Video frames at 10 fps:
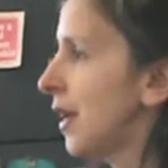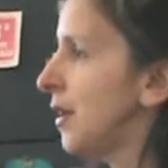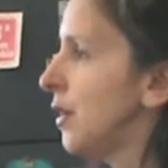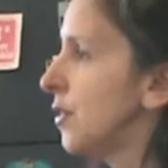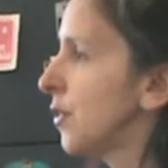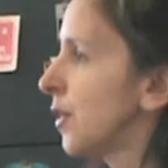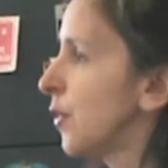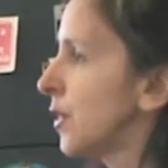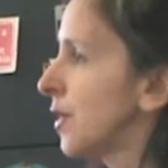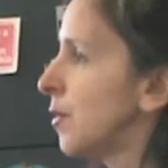and you sort
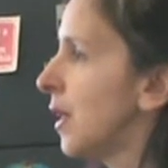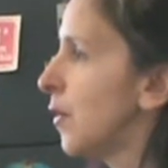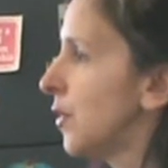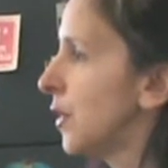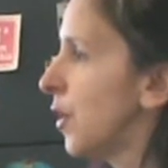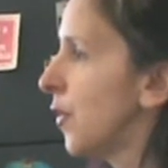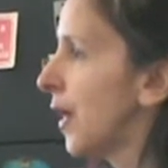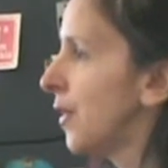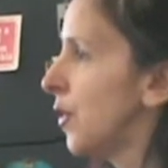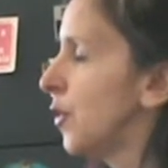of at some level know
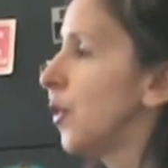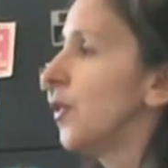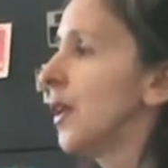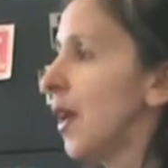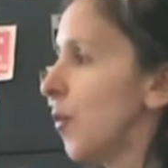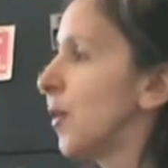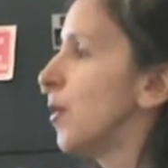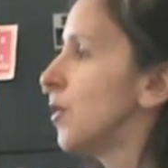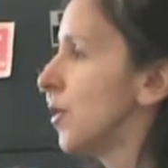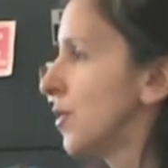that you can only help
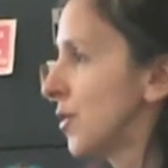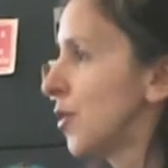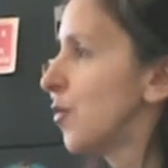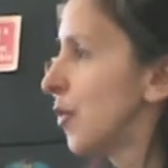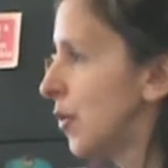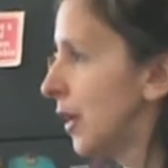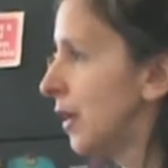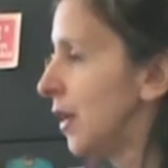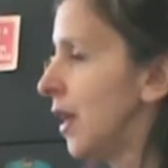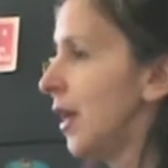them to a certain
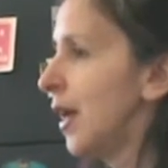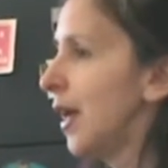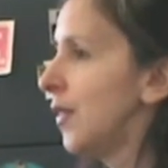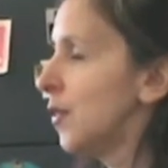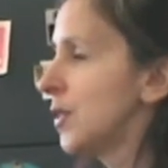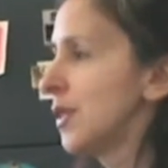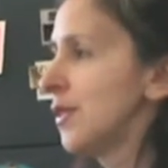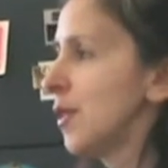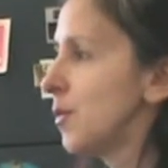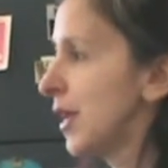point, and those
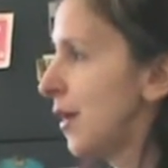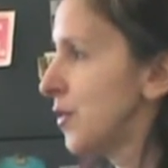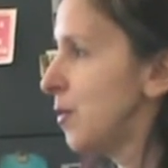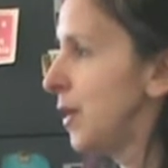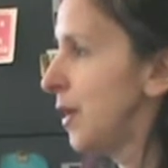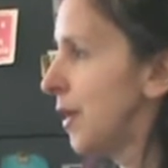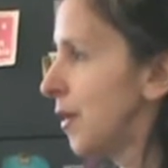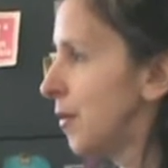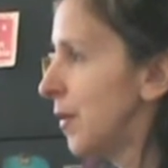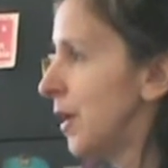systems have to
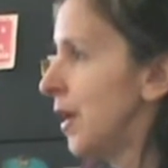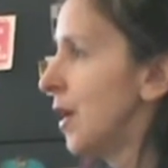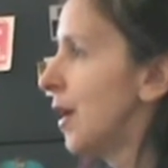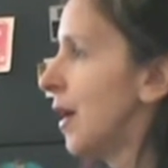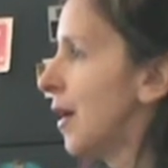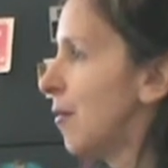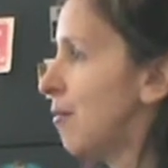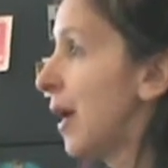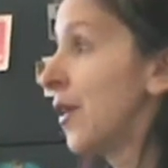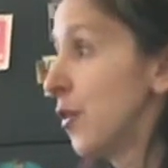become
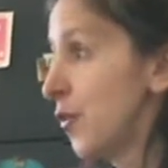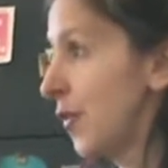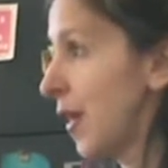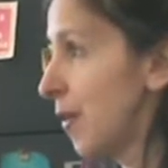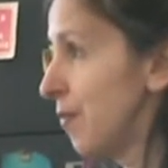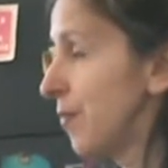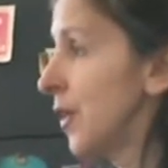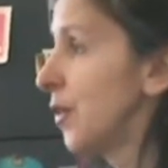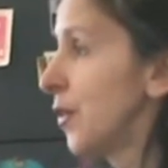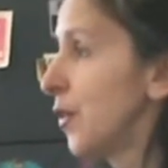better for them
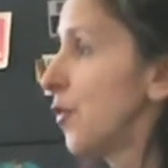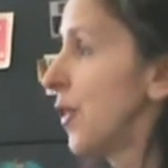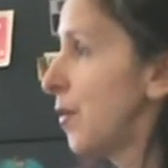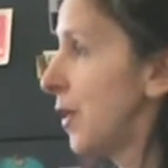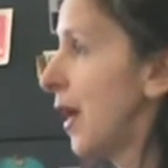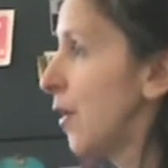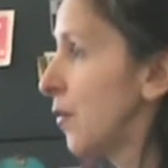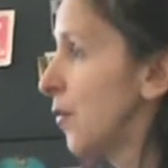in order for them to have